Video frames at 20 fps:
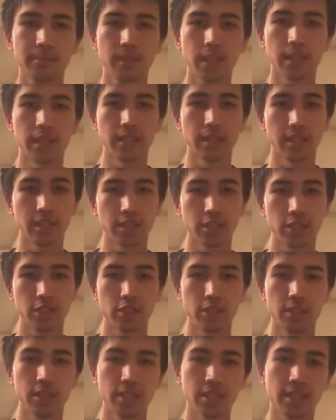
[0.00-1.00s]
And that is
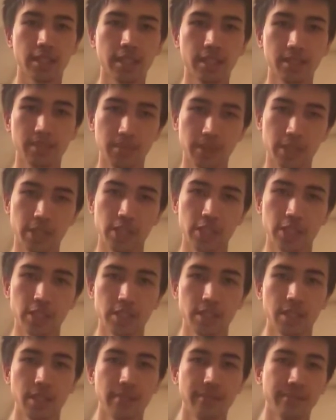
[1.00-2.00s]
shown in the second picture.
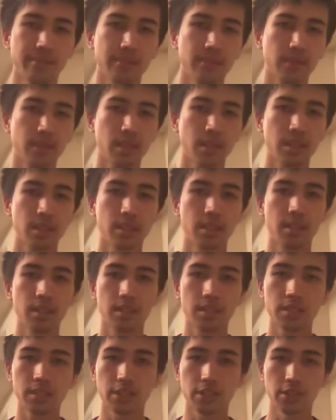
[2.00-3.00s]

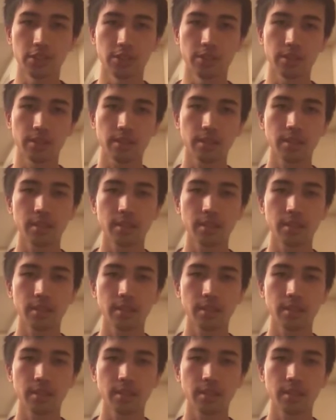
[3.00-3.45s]
So,